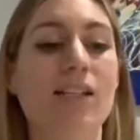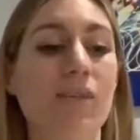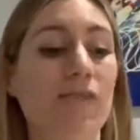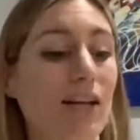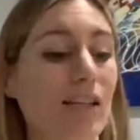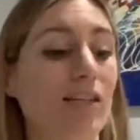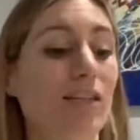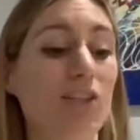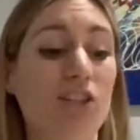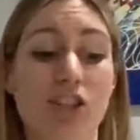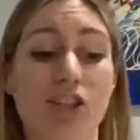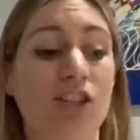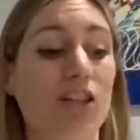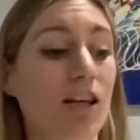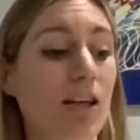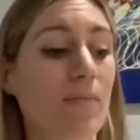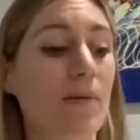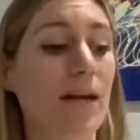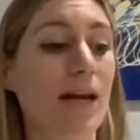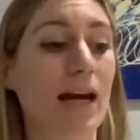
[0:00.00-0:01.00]
so that's just
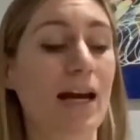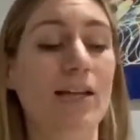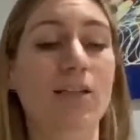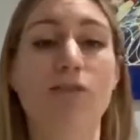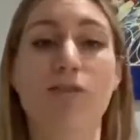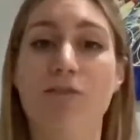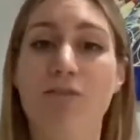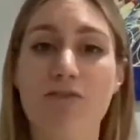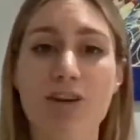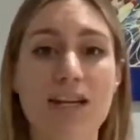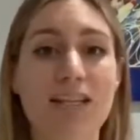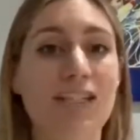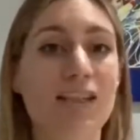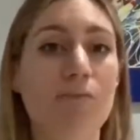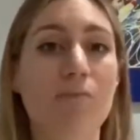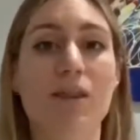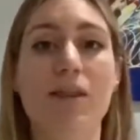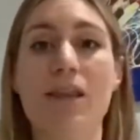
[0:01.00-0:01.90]
going to be a case of feeding them